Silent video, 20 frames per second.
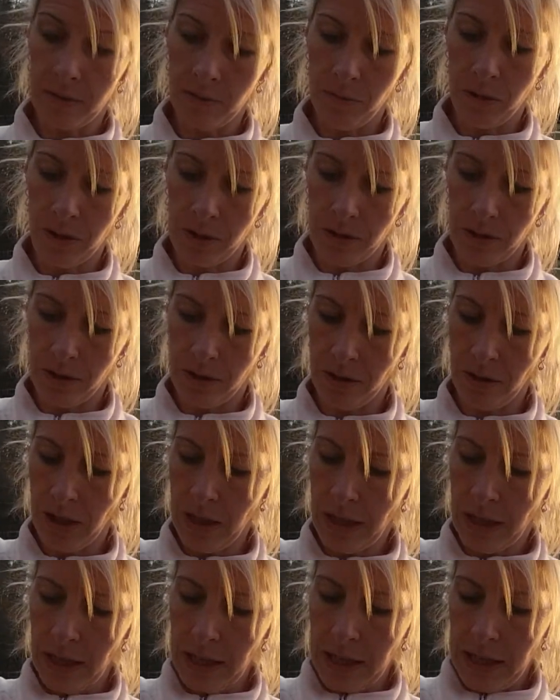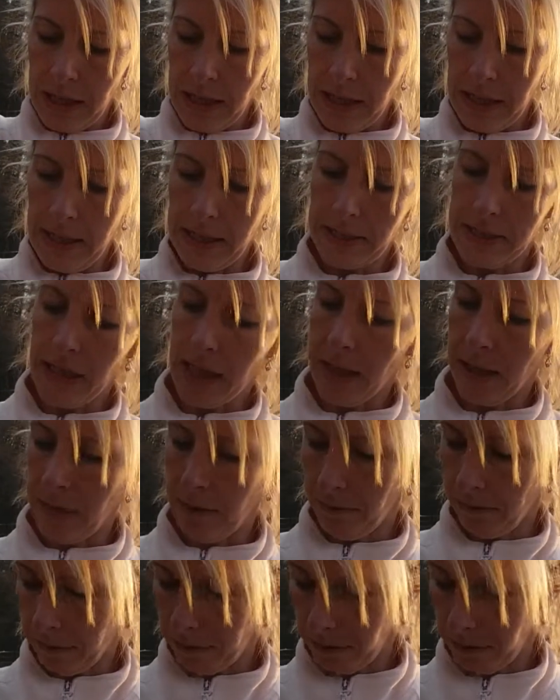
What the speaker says: which is kind of